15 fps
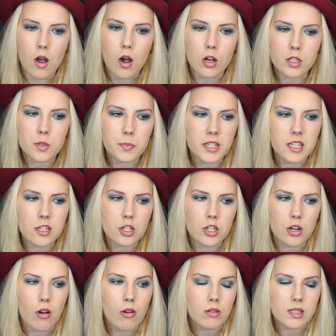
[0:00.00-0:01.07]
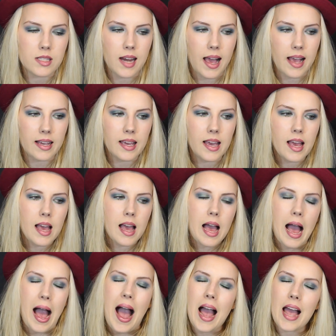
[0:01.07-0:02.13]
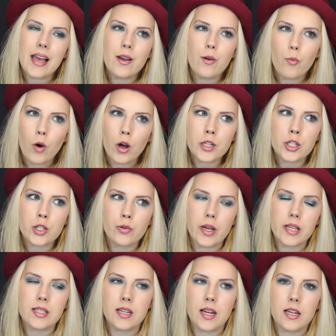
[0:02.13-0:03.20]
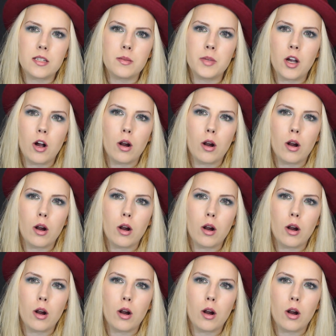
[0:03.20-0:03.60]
hospital shows. Like, I watched Grey's Anatomy,